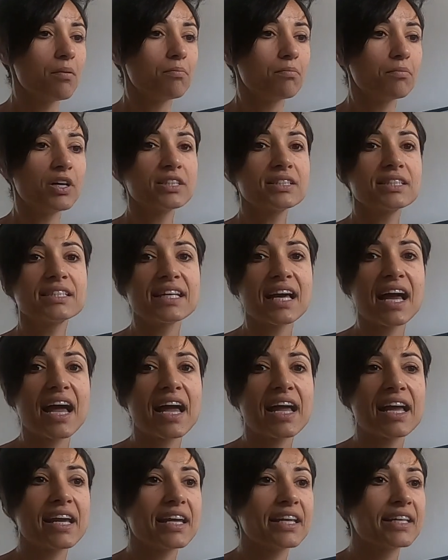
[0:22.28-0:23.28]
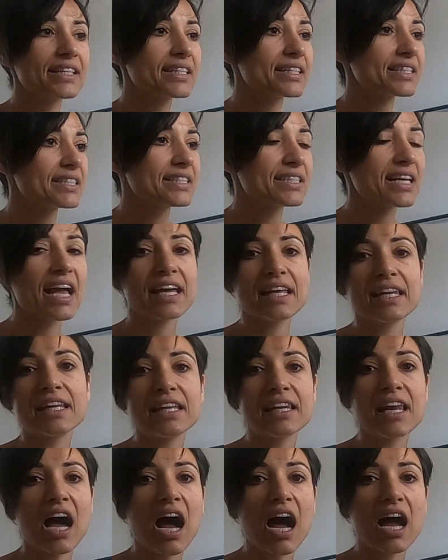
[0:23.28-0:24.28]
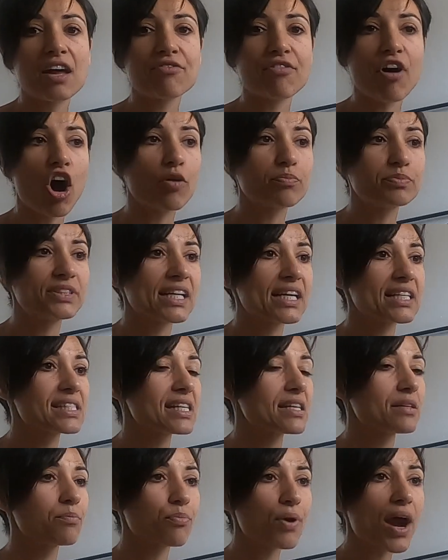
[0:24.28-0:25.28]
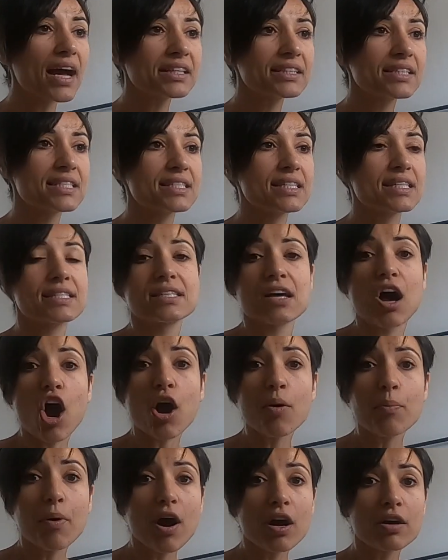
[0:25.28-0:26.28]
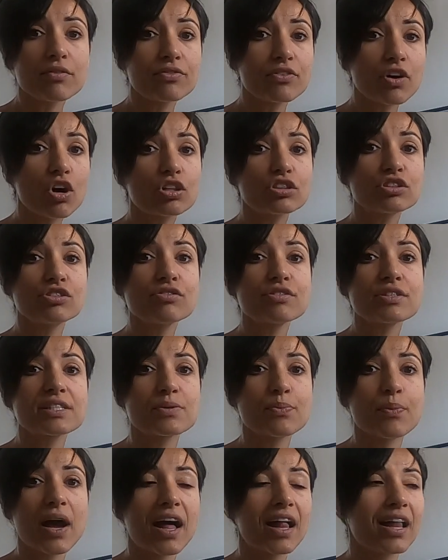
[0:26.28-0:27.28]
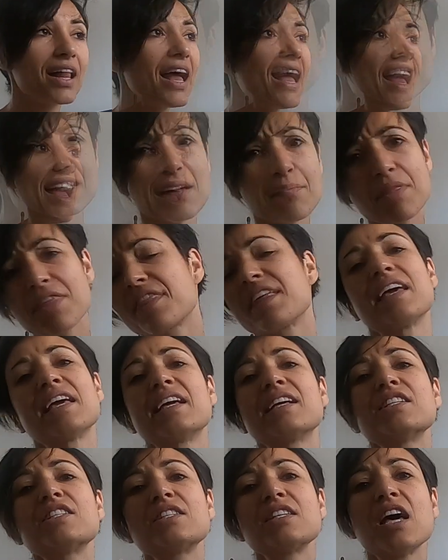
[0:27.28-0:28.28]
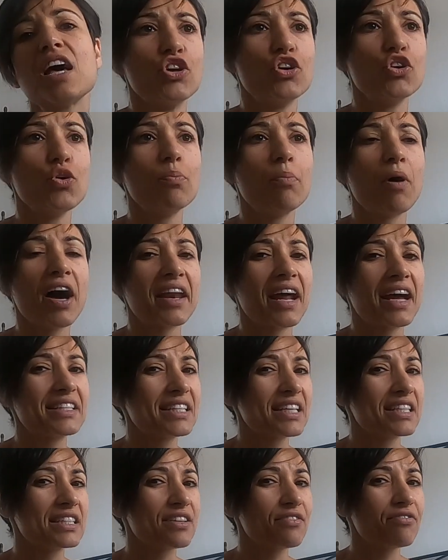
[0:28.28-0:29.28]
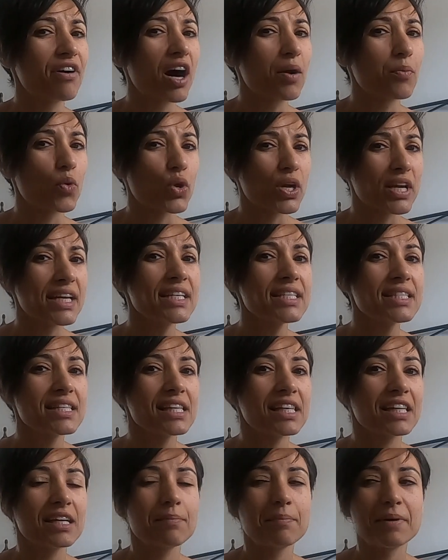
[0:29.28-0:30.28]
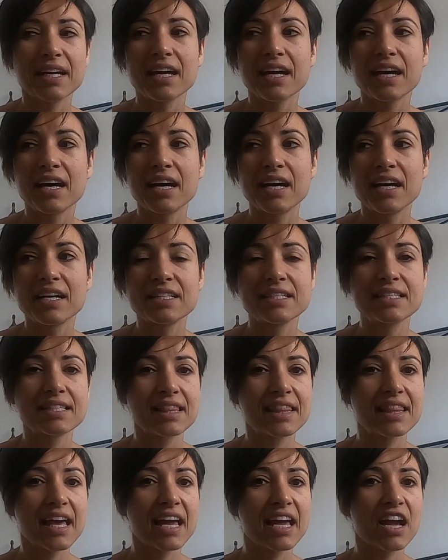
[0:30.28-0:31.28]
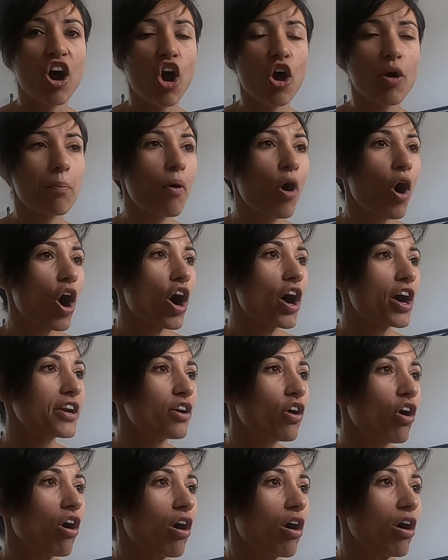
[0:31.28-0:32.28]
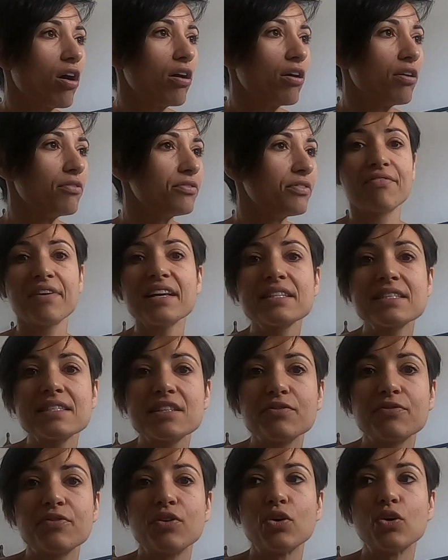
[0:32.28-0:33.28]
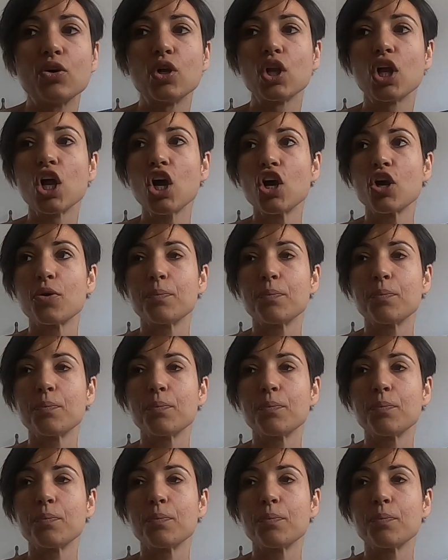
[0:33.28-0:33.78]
mundane, daily life objects and practices are part of culture as well. Some things you might identify more easily because they are part of festival,